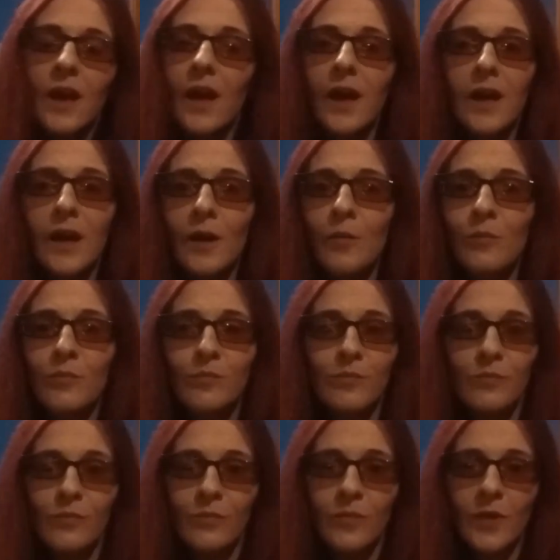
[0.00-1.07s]

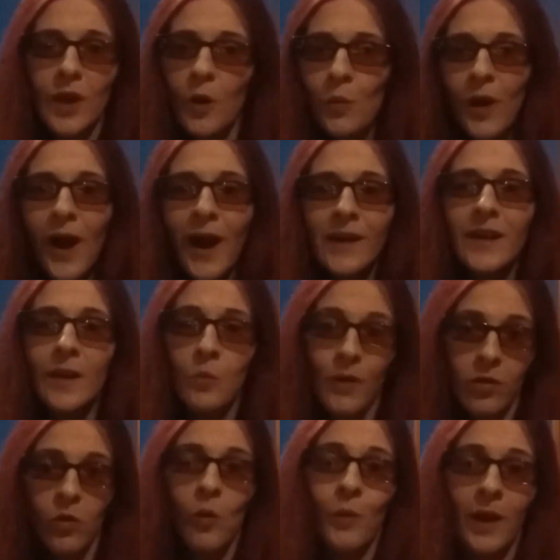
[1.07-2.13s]

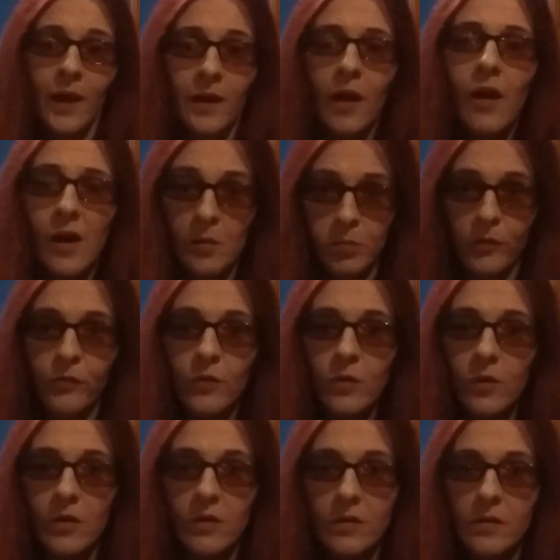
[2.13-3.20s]
We thought we had it hard
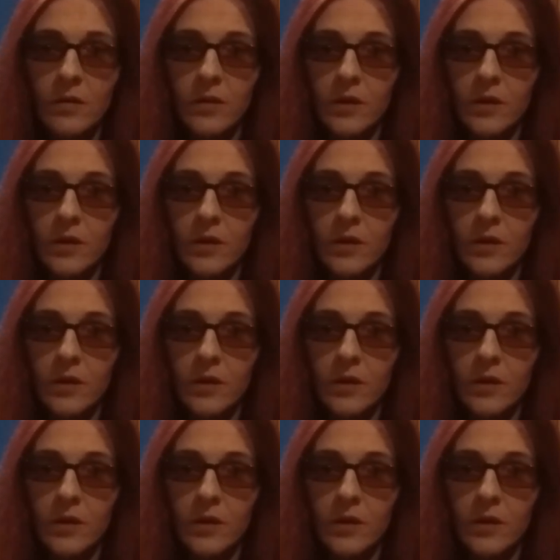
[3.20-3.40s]
before,